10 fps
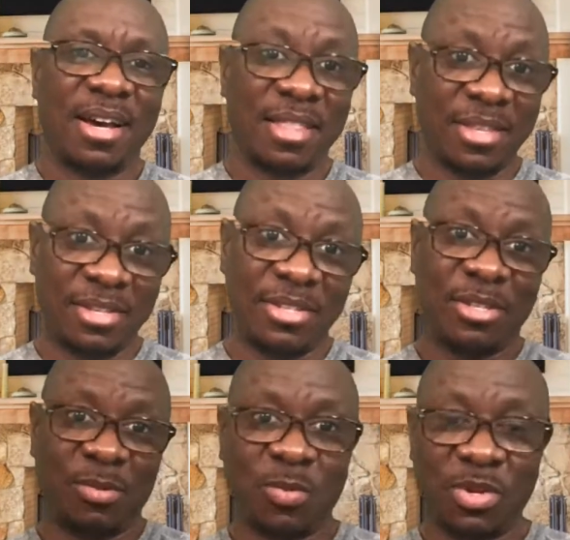this
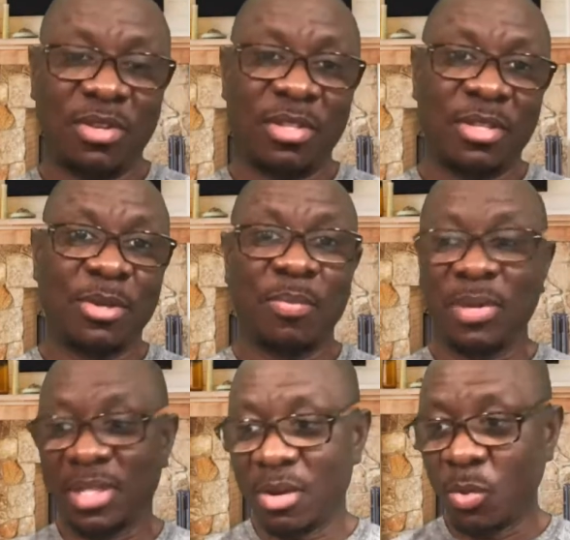is one of the
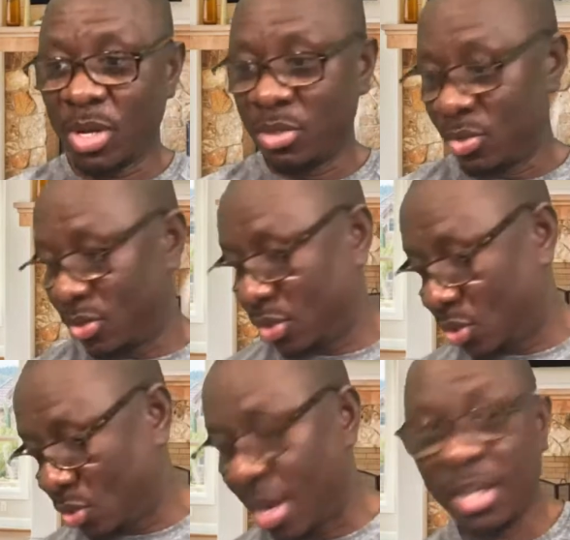topic that we are using
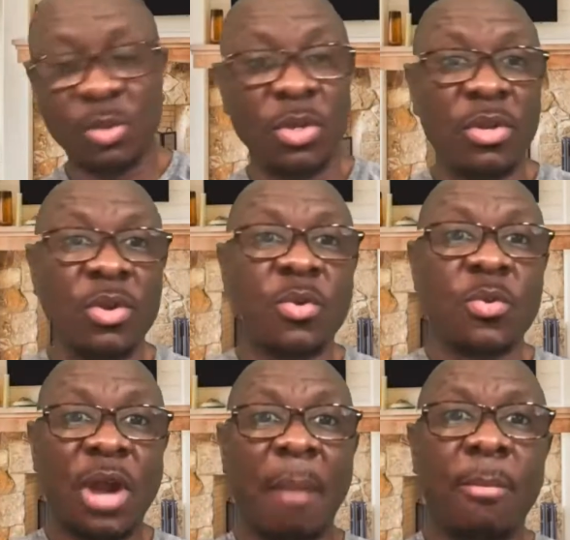to actually
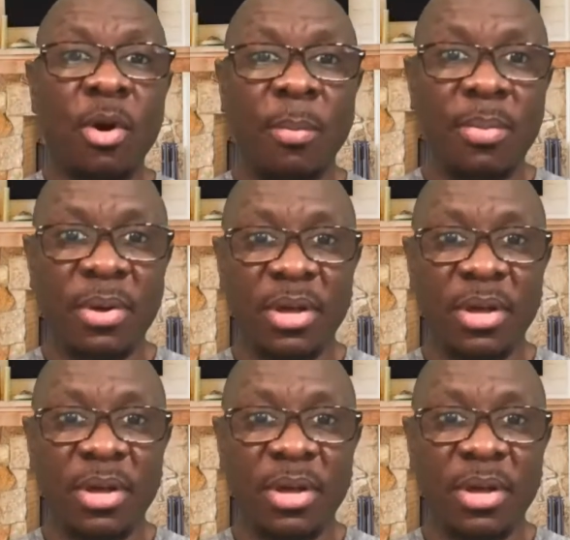wrap up